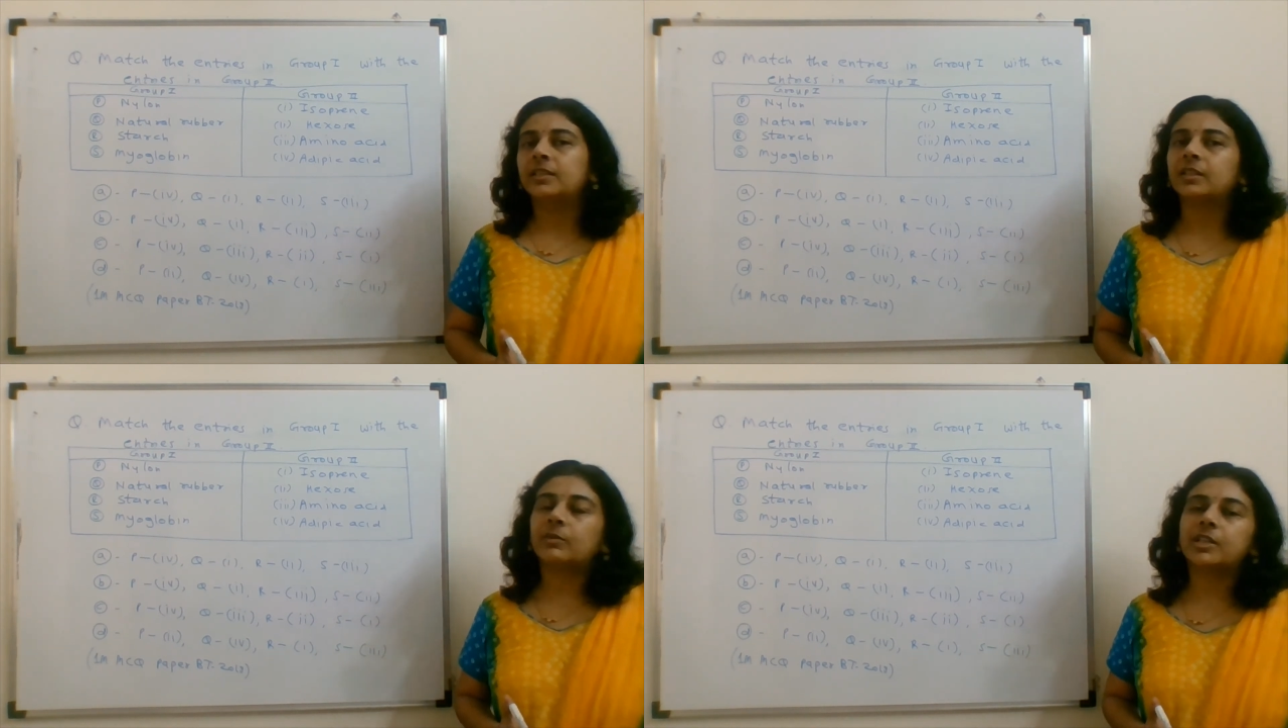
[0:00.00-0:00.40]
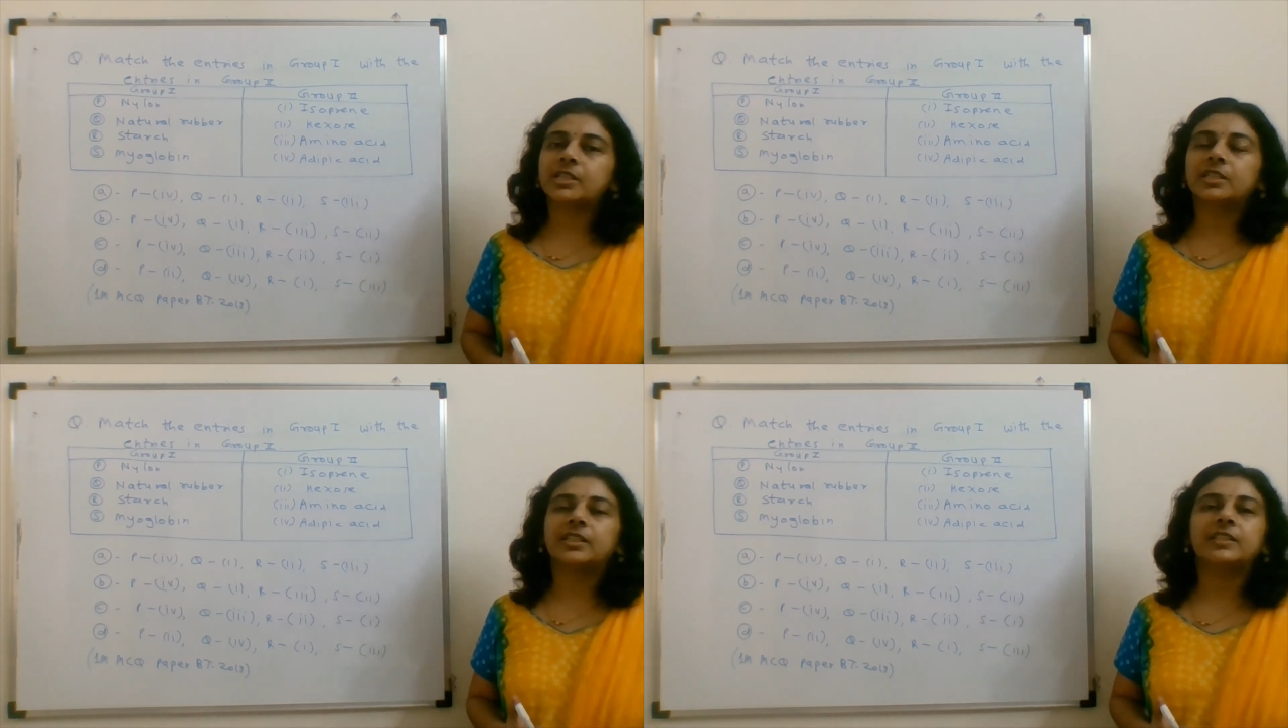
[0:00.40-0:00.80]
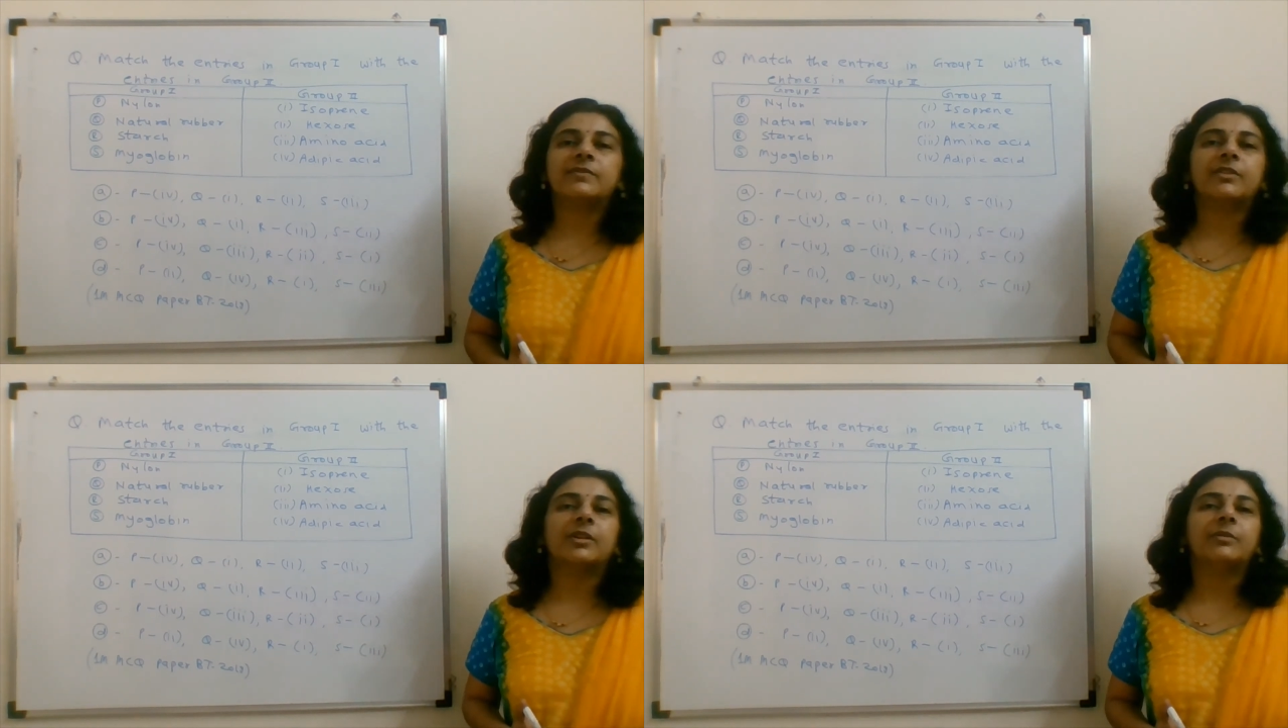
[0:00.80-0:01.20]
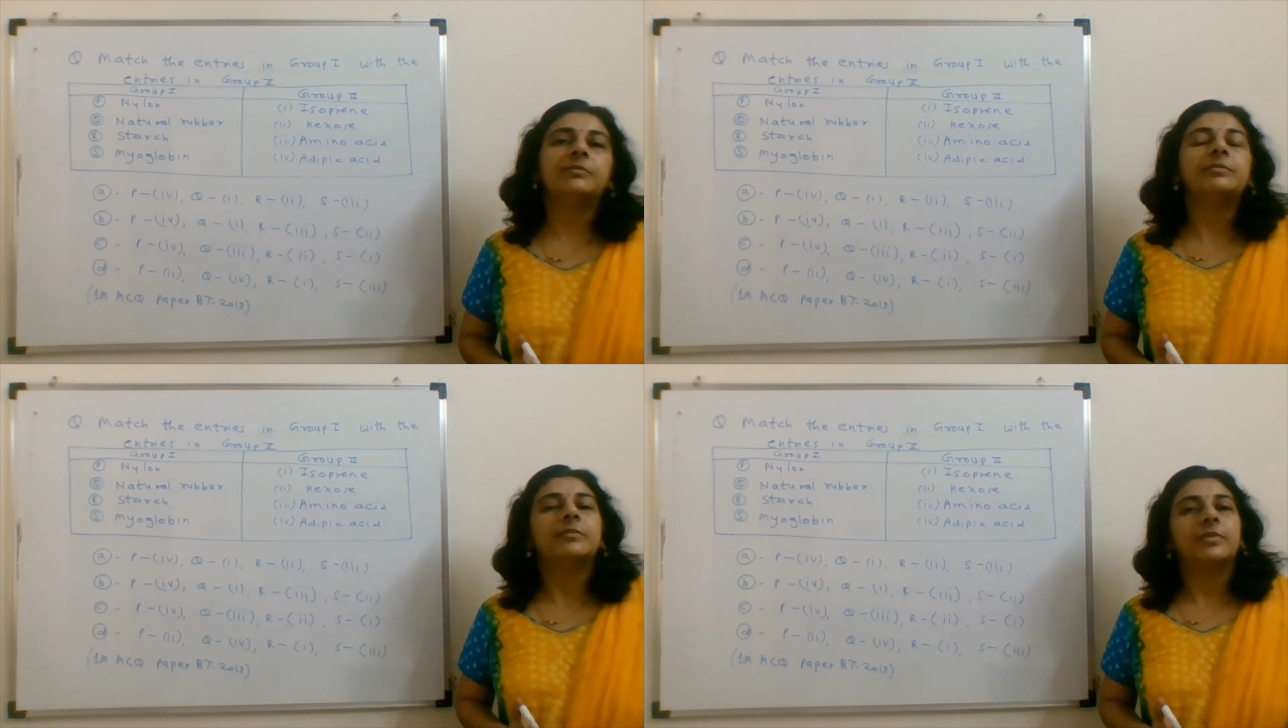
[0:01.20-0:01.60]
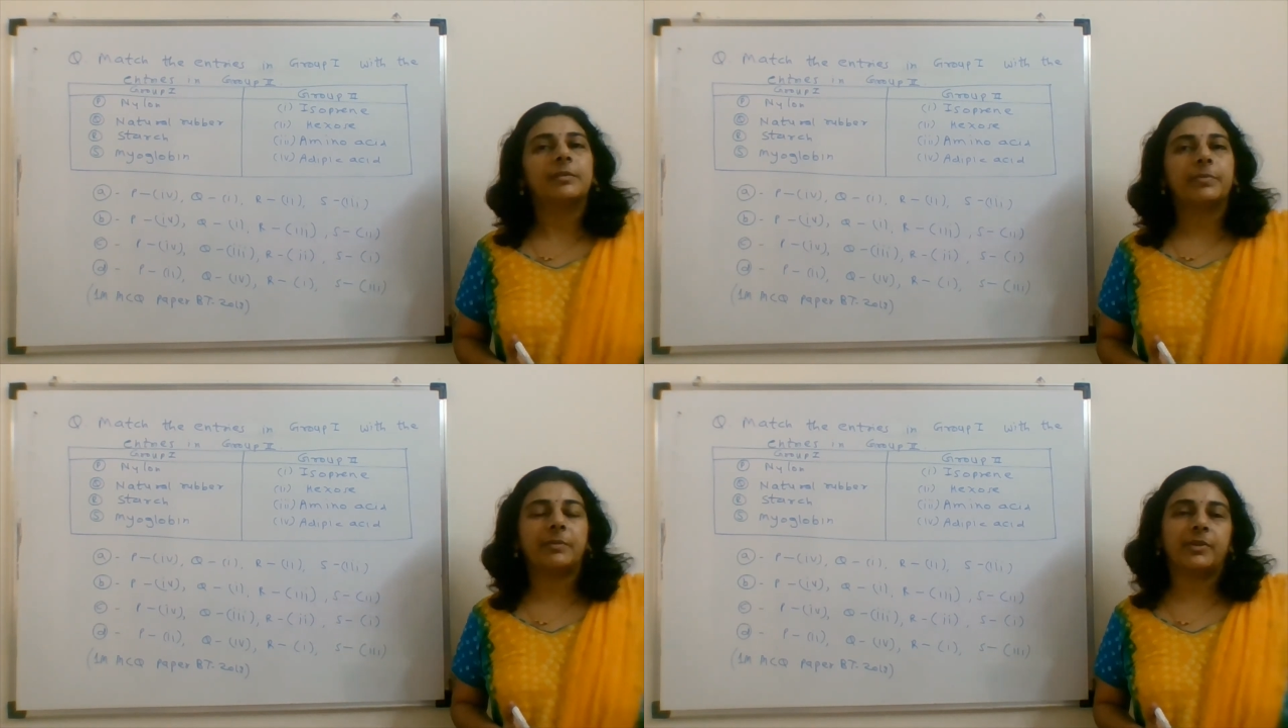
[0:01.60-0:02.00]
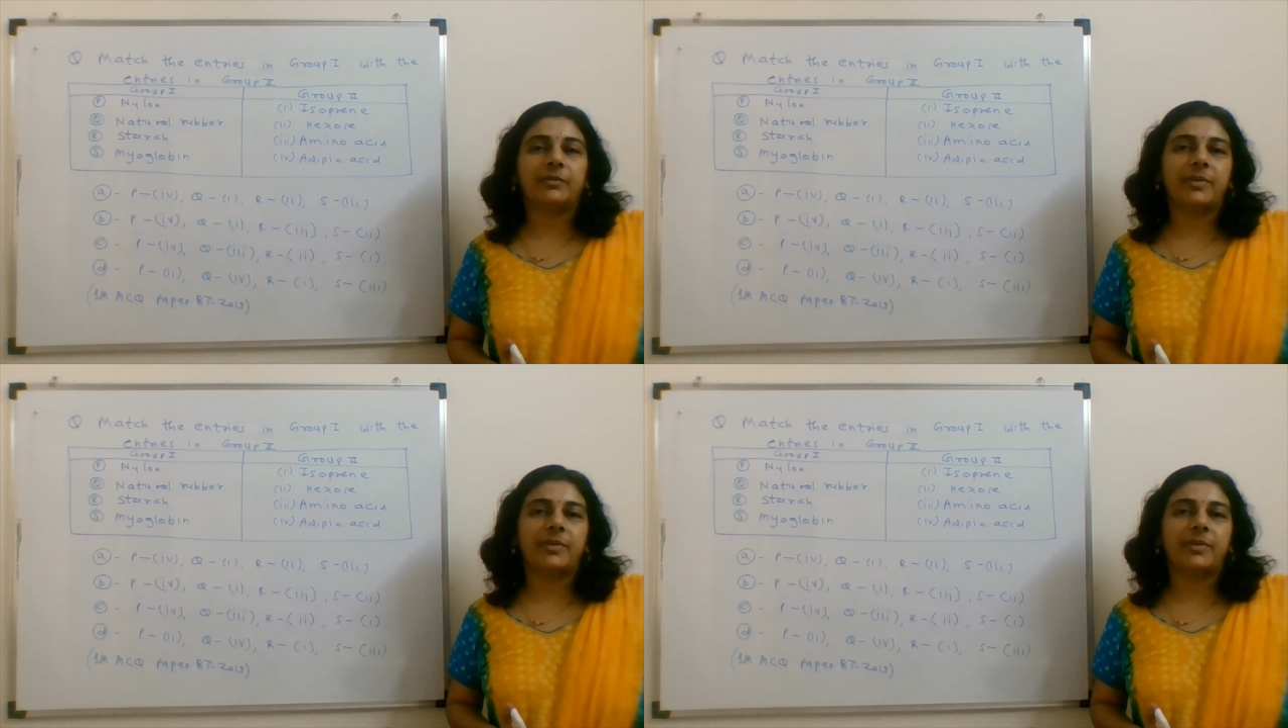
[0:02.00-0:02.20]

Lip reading: The question is from paper of